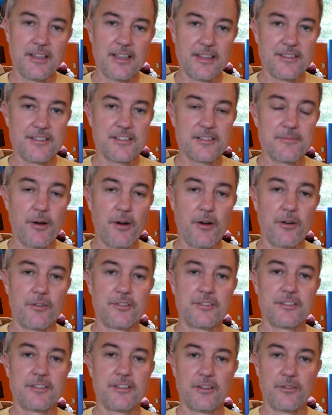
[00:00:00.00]
in the
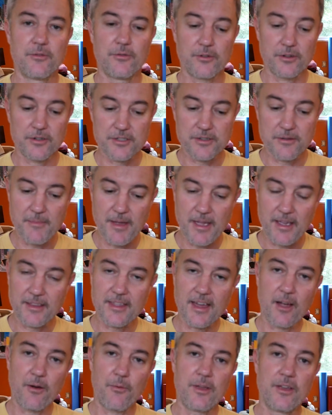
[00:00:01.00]
spokes in order to make
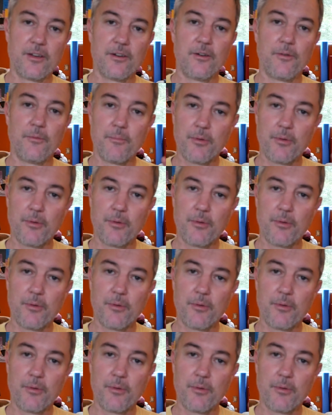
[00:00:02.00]
that wheel